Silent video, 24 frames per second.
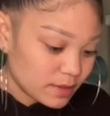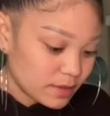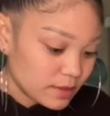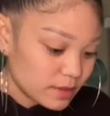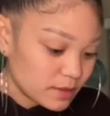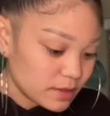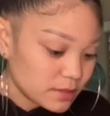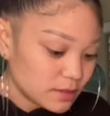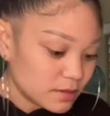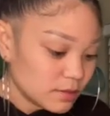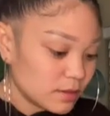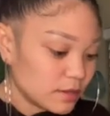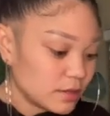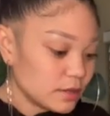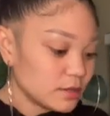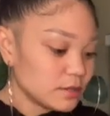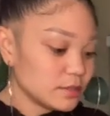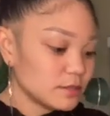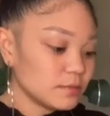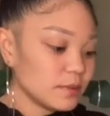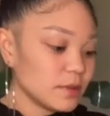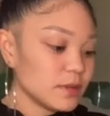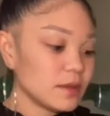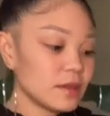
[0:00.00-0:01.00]
So
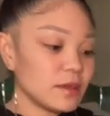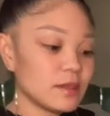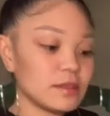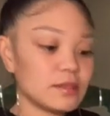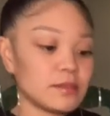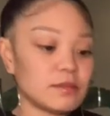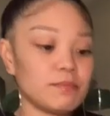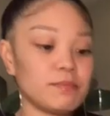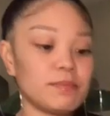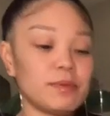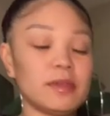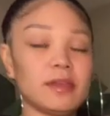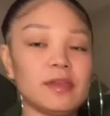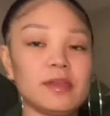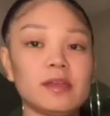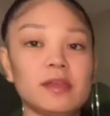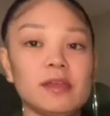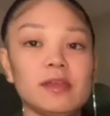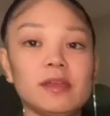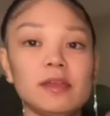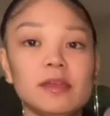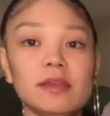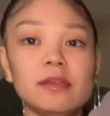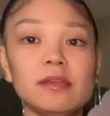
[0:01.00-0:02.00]
here's my other
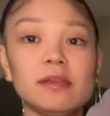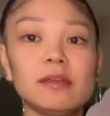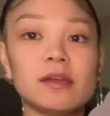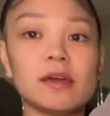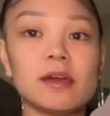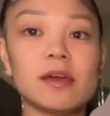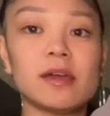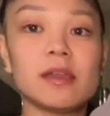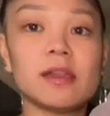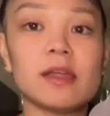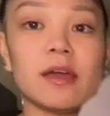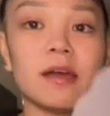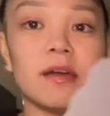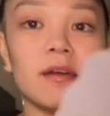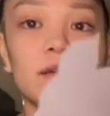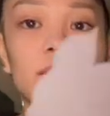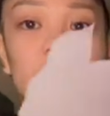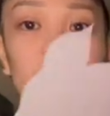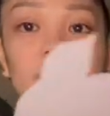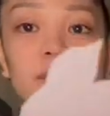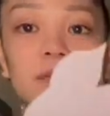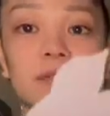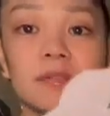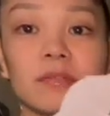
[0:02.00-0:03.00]
pig cut
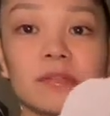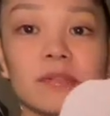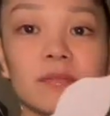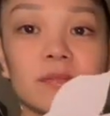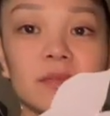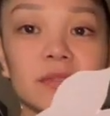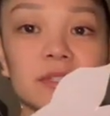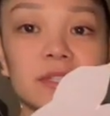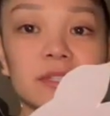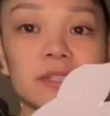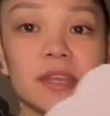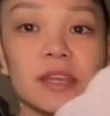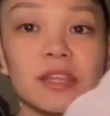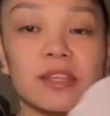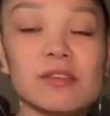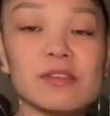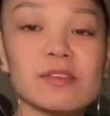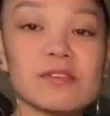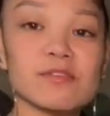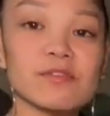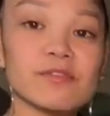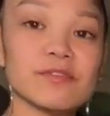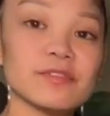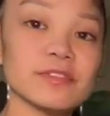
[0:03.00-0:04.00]
out. Once again, you
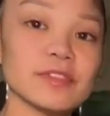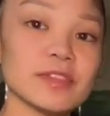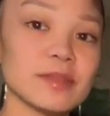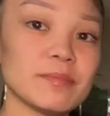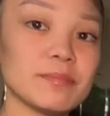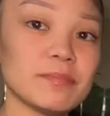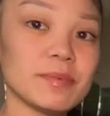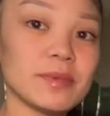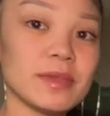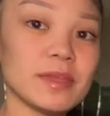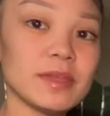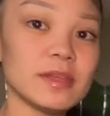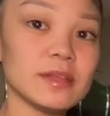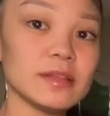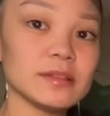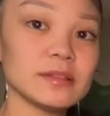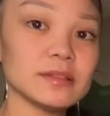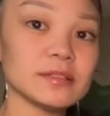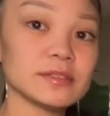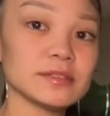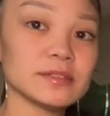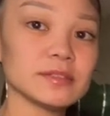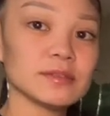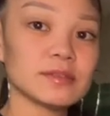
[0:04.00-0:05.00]
could flip it
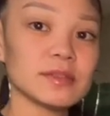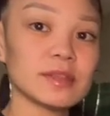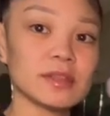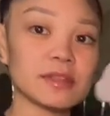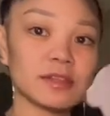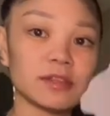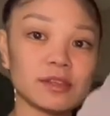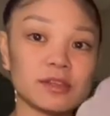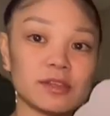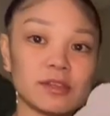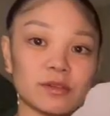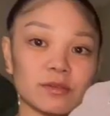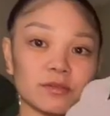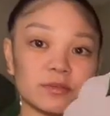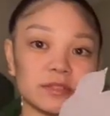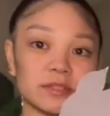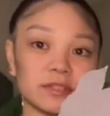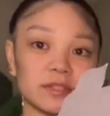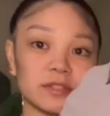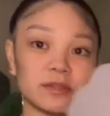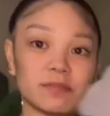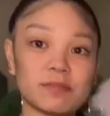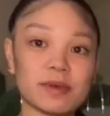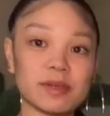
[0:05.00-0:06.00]
so that you don't
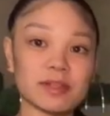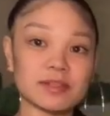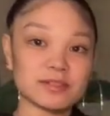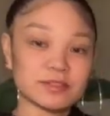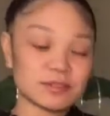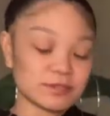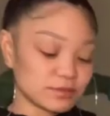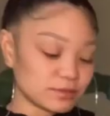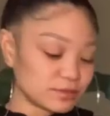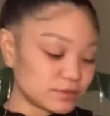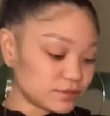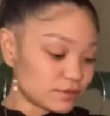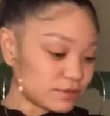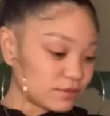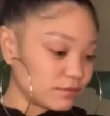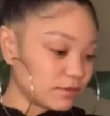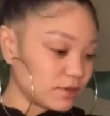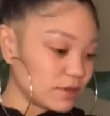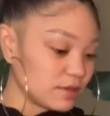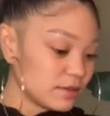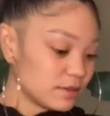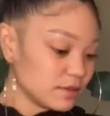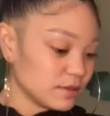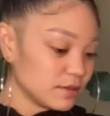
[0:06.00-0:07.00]
see the pencil
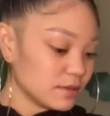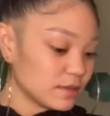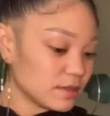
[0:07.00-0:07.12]
showing.